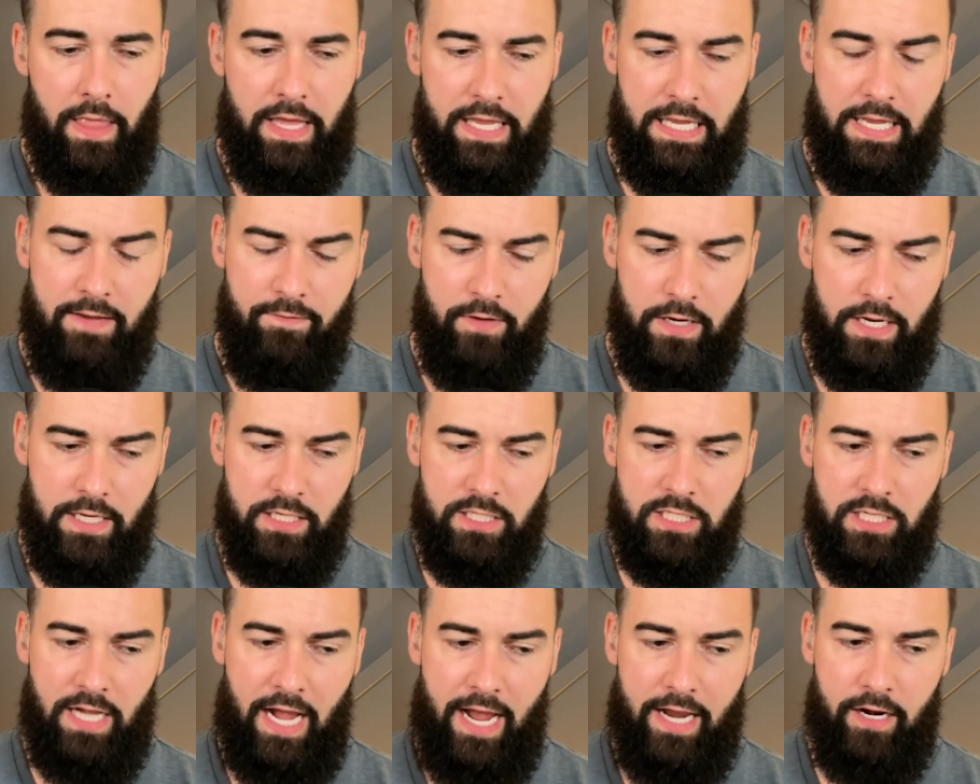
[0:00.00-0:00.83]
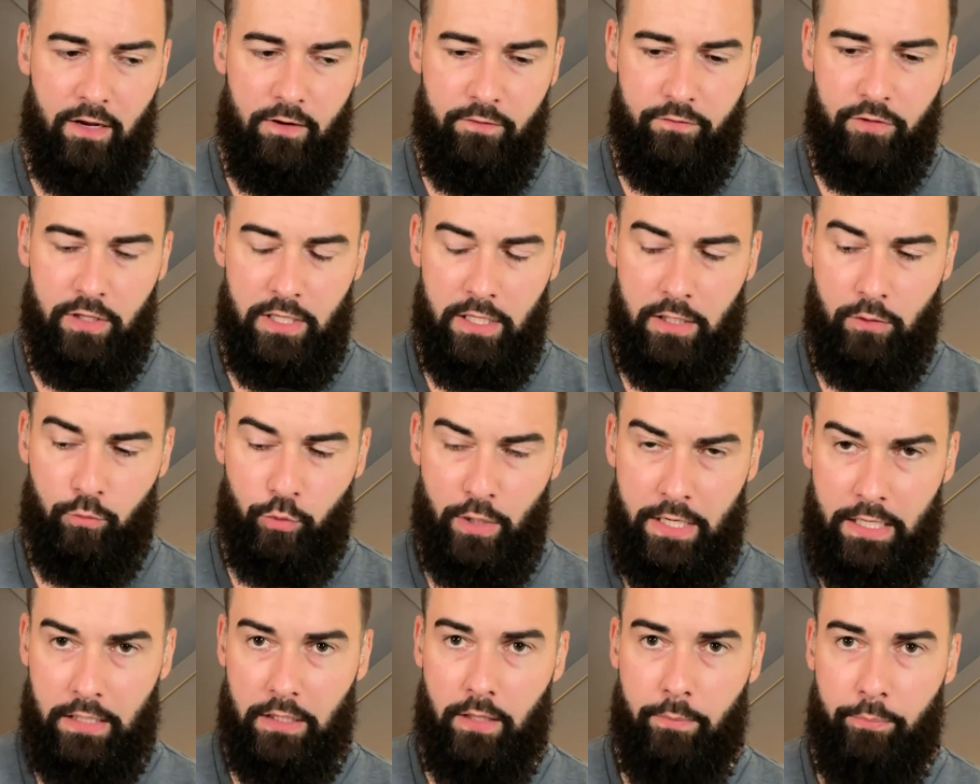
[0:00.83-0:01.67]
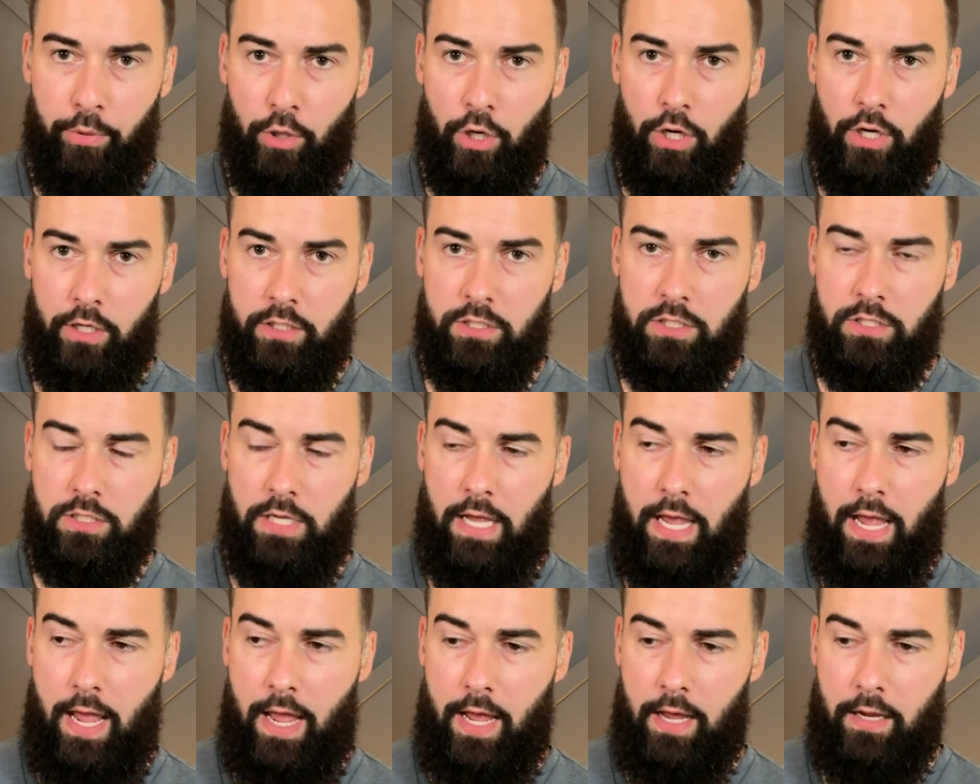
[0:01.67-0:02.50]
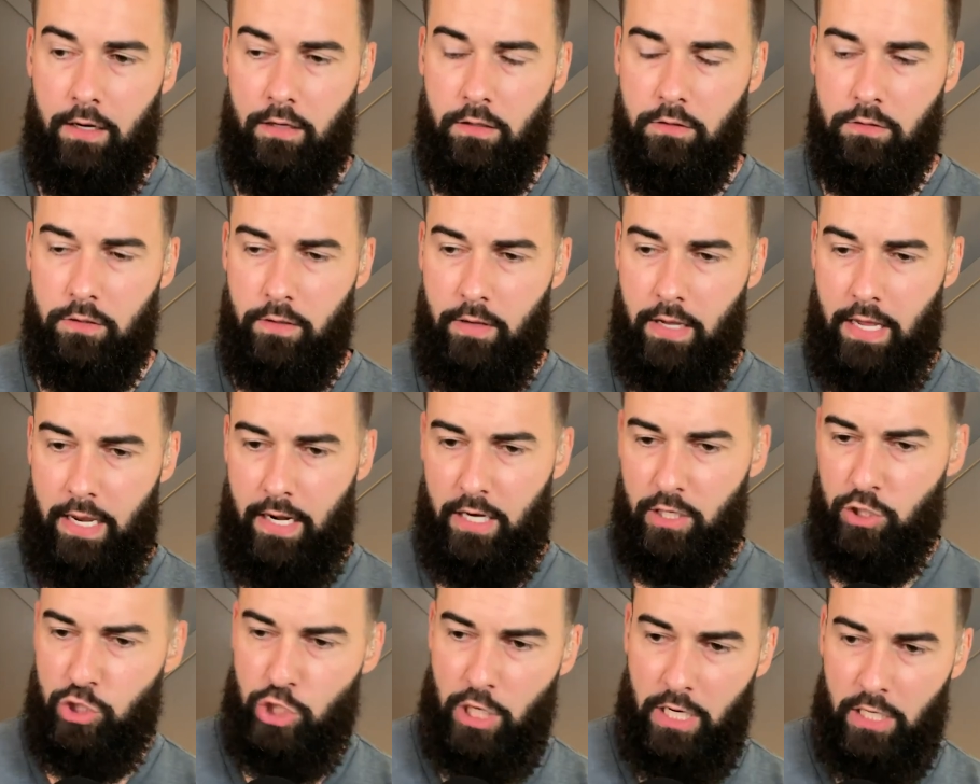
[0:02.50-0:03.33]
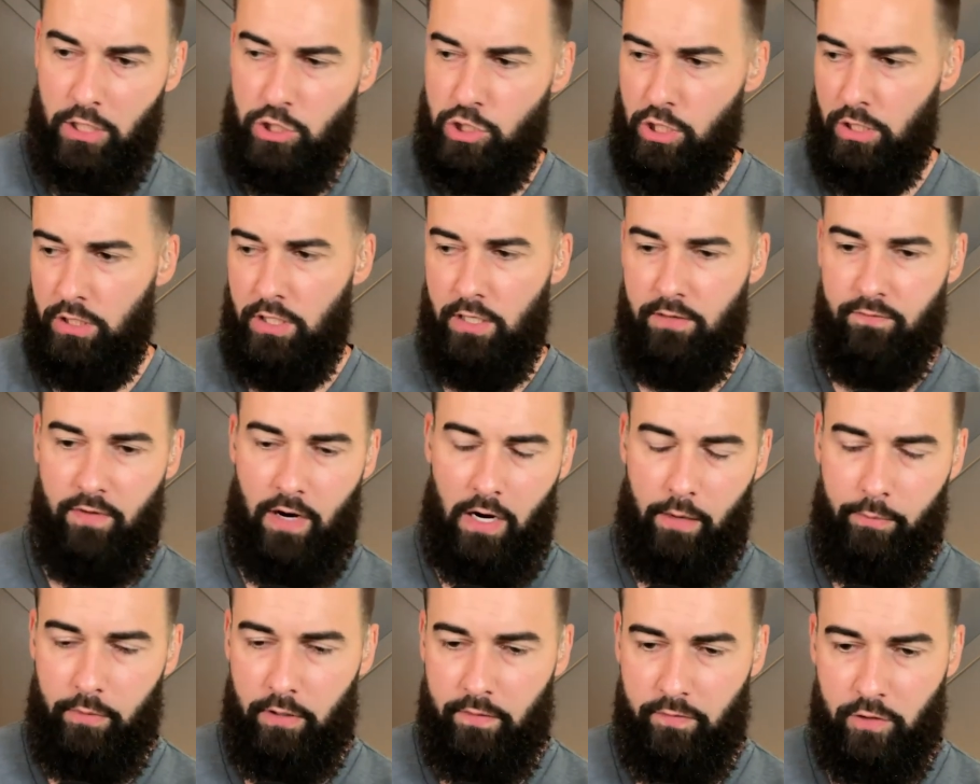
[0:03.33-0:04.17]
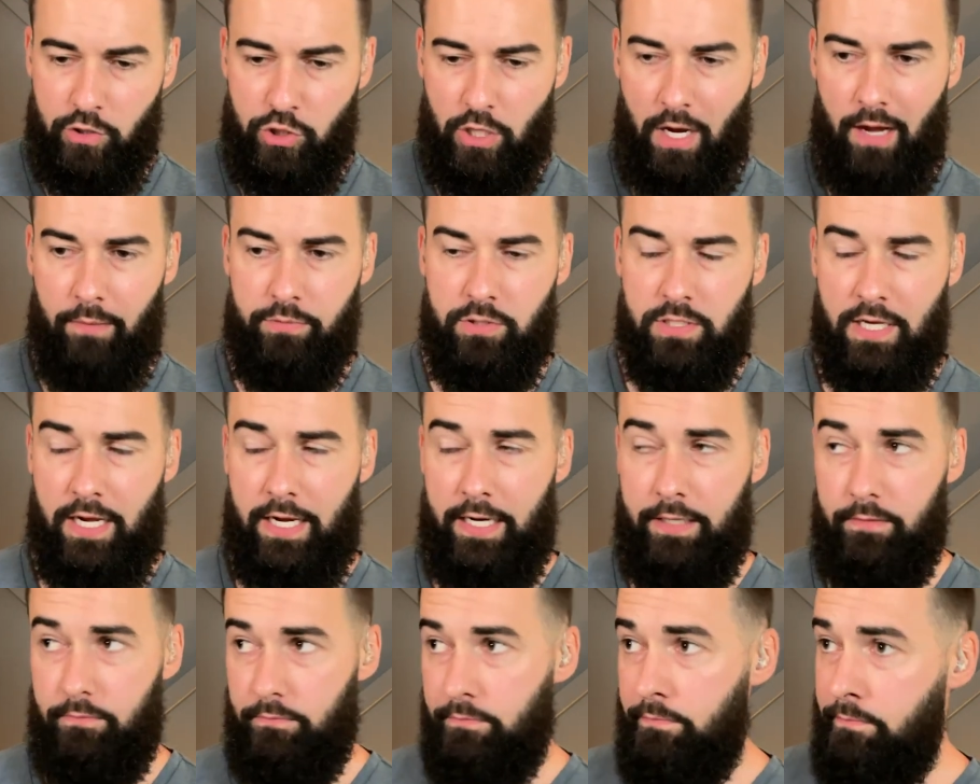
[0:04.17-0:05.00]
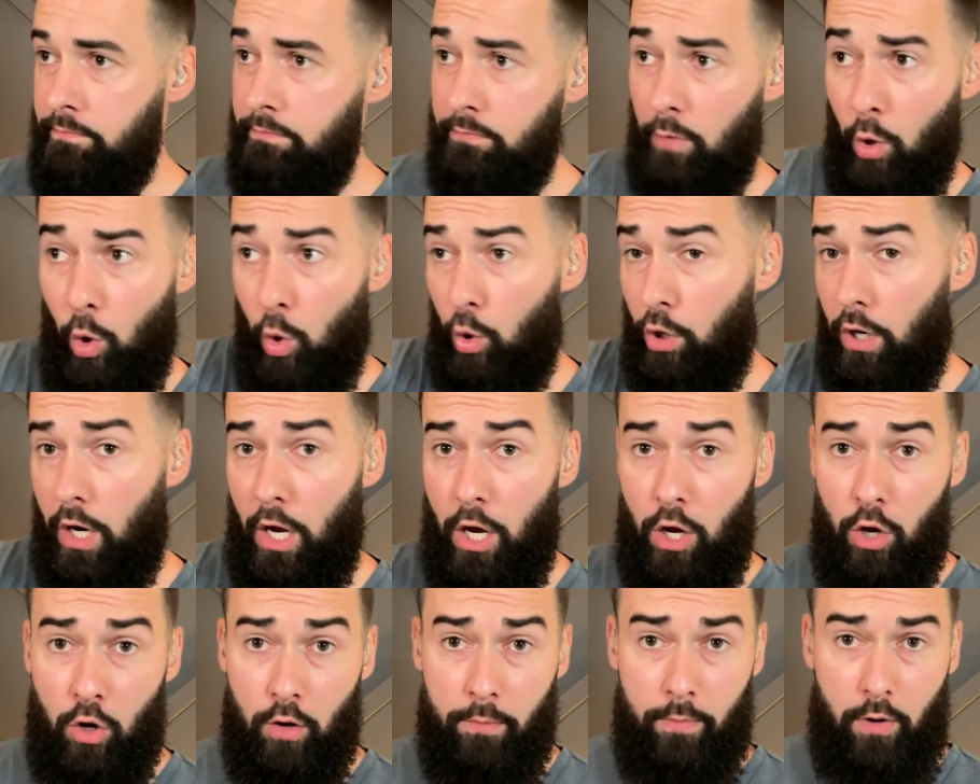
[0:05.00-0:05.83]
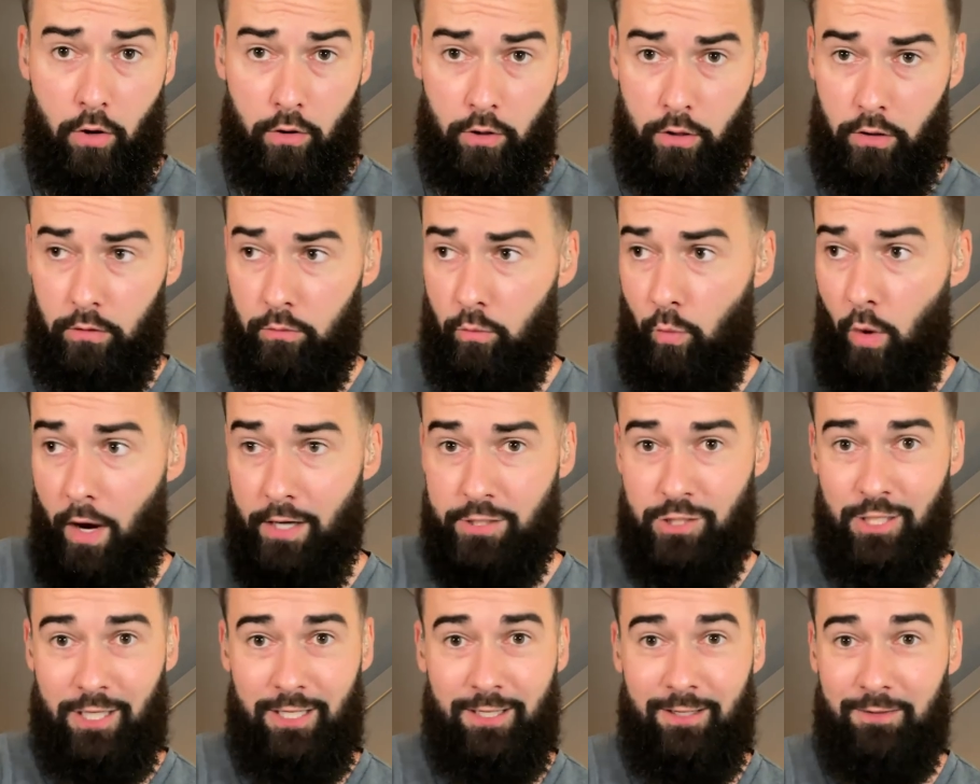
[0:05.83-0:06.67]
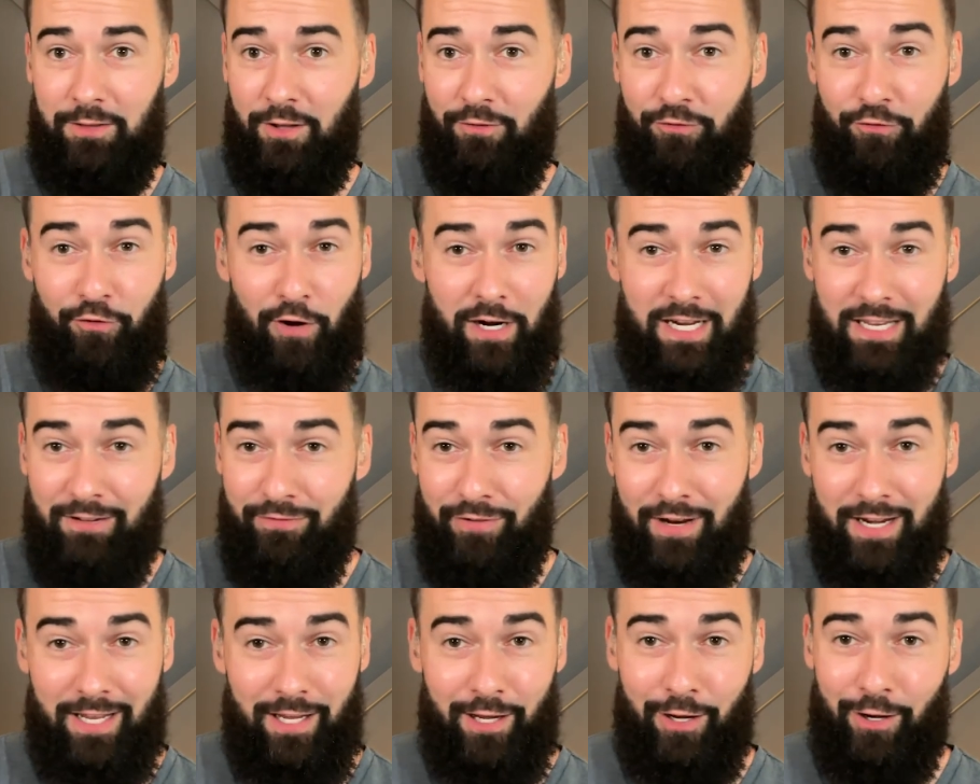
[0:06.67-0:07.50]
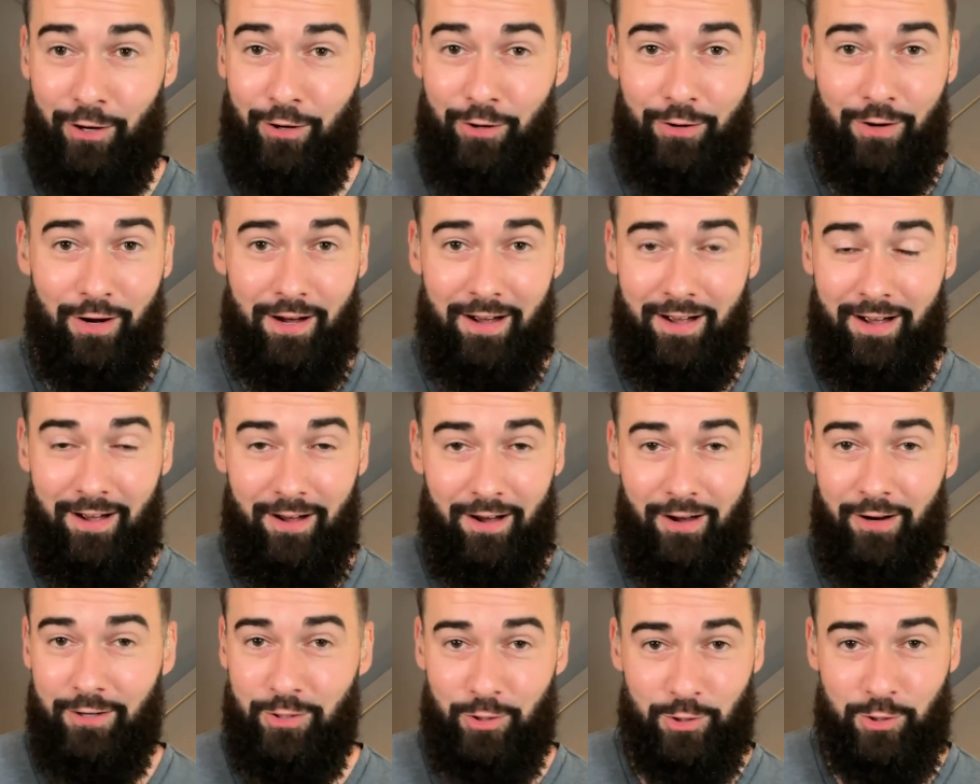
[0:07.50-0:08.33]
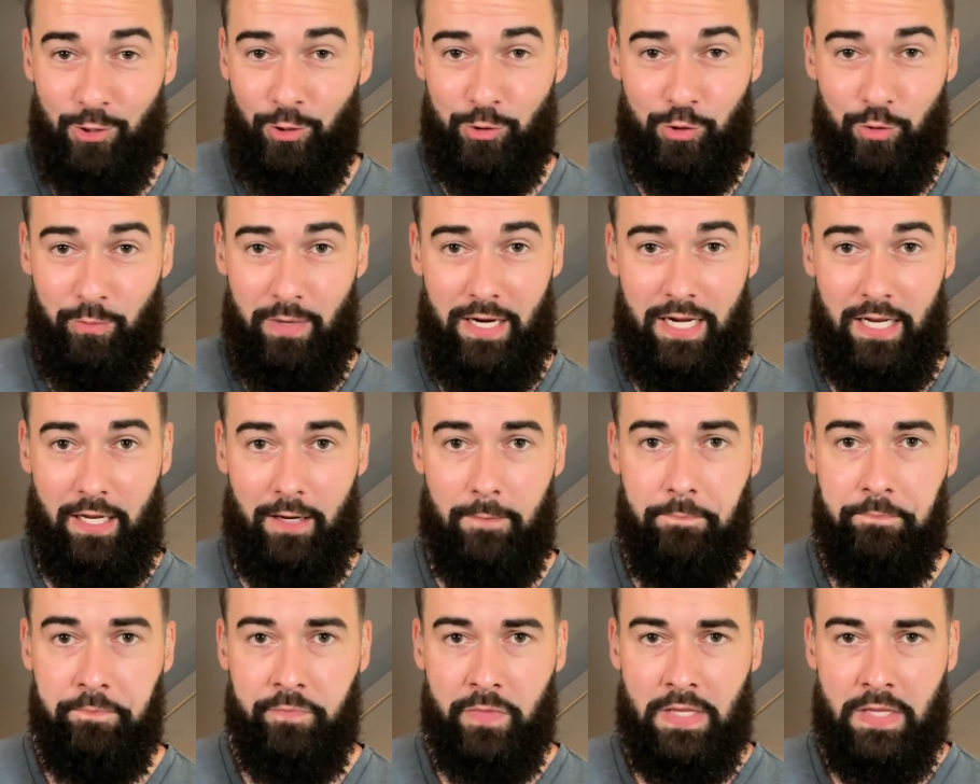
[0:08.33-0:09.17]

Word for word: Even inside of the reading the books and, and it changing the environment of the job site or a homeowner watching the funny video on your social media.